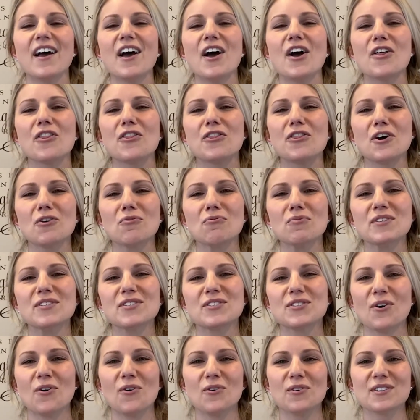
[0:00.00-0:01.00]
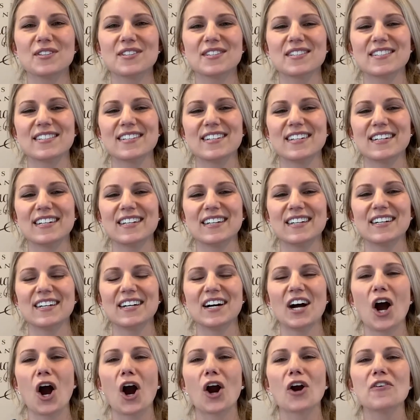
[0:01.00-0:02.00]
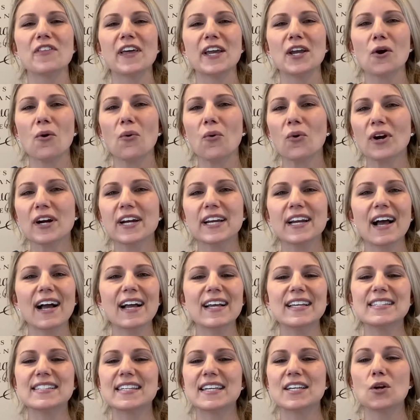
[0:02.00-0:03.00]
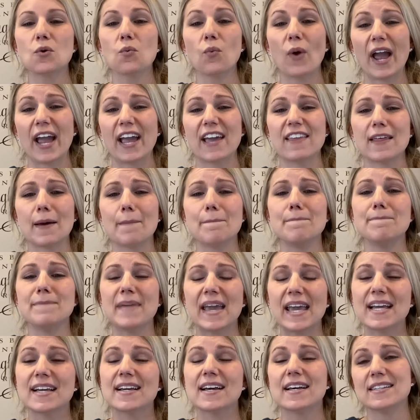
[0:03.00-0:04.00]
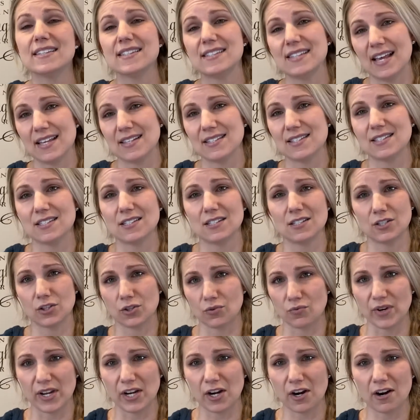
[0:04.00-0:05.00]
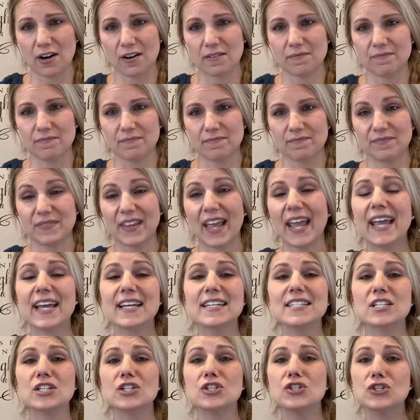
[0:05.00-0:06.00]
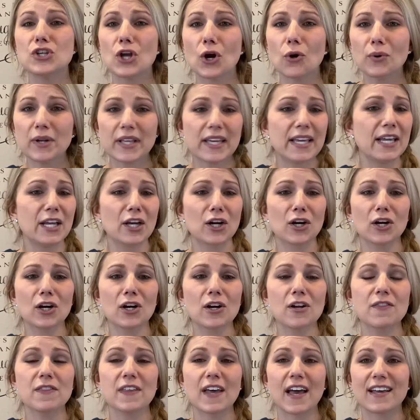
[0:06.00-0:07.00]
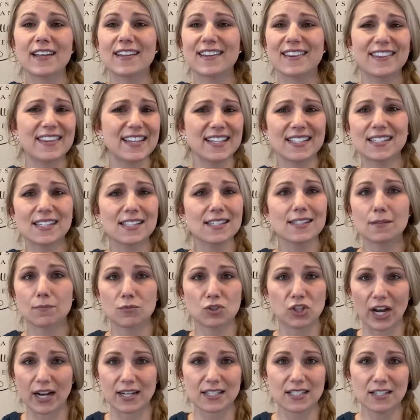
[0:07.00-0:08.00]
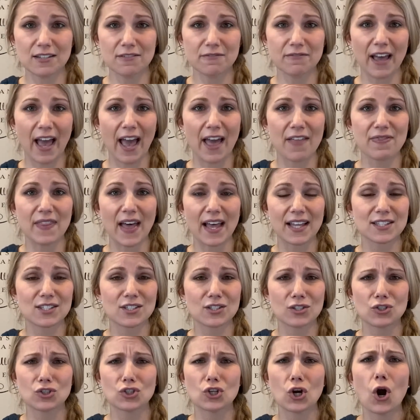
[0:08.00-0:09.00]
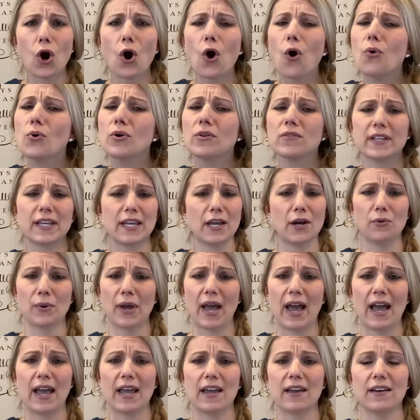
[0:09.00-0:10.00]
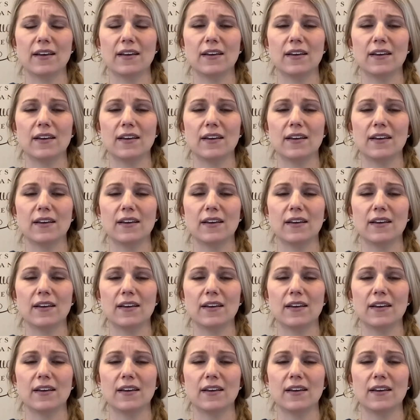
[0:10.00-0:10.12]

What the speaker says: The results. Are they organized in a way that make sense to the reader? And note here that this is subjective and that's totally okay.